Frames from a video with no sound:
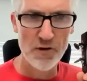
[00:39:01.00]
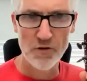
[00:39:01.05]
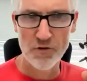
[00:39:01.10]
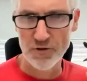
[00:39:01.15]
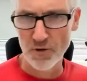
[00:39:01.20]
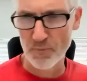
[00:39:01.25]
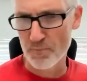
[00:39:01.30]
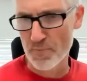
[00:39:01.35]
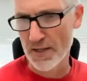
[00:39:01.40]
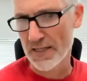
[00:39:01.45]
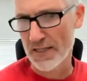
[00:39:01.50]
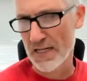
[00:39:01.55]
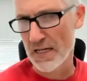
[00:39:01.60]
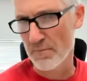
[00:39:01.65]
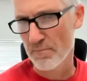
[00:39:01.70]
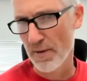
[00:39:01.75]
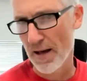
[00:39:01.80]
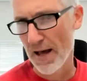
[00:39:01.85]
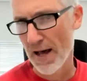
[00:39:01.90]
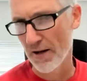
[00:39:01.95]
there was a
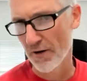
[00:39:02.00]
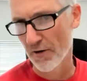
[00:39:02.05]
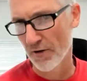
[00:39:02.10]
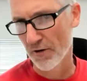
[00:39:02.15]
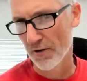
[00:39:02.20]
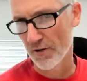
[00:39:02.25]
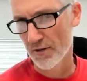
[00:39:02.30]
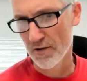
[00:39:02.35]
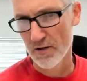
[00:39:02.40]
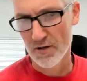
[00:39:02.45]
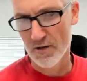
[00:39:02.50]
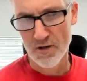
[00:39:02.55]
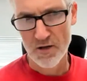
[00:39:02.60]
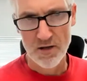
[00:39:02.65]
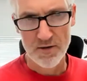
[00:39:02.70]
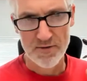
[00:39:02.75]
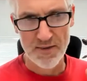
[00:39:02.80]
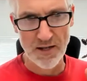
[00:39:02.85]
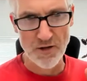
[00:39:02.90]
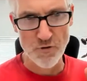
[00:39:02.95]
picking pattern
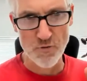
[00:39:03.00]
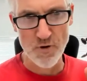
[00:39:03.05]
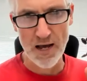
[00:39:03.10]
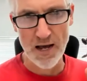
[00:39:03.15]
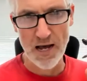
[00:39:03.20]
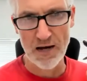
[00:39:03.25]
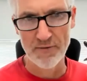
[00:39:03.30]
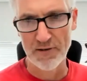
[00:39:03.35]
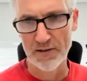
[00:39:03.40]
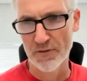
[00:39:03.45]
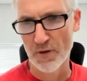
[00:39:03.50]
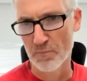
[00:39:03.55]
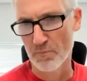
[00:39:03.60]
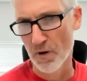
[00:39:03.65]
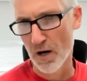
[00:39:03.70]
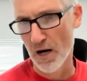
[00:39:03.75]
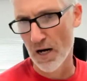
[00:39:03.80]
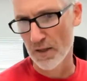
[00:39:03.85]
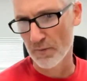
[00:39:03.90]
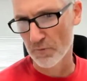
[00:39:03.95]
that you have at the
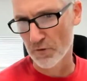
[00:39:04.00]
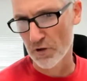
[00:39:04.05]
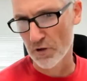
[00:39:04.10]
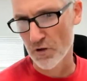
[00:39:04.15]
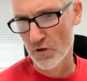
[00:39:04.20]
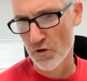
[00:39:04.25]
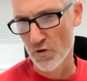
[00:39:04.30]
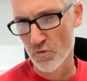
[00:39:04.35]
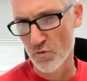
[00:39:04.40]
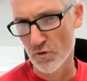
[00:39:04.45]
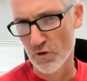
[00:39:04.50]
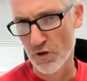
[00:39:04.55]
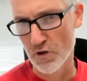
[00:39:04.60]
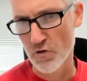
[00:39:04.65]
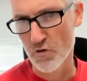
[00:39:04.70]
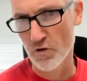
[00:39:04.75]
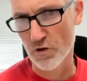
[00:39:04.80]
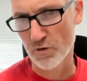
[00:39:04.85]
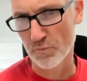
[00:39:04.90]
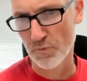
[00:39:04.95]
bottom. Could you could
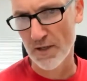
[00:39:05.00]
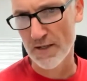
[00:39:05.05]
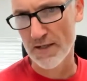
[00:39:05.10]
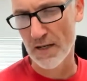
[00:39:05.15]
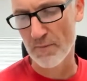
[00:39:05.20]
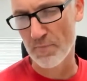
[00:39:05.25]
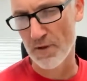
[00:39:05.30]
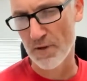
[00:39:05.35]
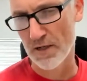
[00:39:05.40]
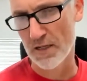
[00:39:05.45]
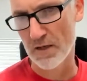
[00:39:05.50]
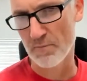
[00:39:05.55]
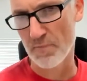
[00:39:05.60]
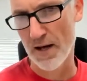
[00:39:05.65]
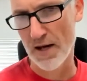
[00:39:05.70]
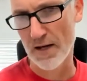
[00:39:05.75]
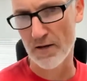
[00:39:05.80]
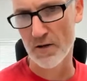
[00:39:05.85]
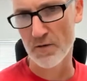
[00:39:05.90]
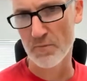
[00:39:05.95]
you explain that picking
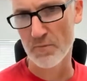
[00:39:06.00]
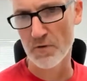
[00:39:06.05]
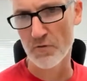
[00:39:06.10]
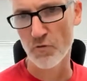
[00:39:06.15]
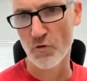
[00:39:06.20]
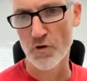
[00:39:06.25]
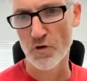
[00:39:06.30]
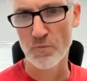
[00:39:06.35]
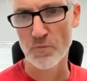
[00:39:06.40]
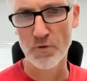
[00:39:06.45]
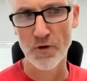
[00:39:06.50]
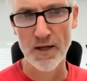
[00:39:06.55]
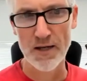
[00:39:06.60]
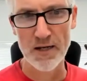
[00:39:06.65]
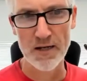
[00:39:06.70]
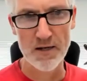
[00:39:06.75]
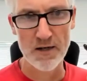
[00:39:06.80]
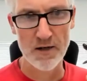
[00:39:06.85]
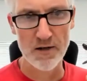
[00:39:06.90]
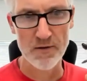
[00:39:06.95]
pattern before you
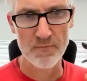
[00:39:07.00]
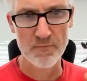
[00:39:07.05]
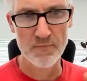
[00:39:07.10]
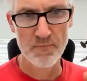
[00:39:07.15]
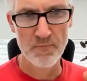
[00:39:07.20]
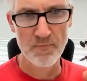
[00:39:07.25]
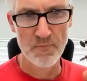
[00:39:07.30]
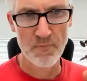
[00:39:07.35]
play it here?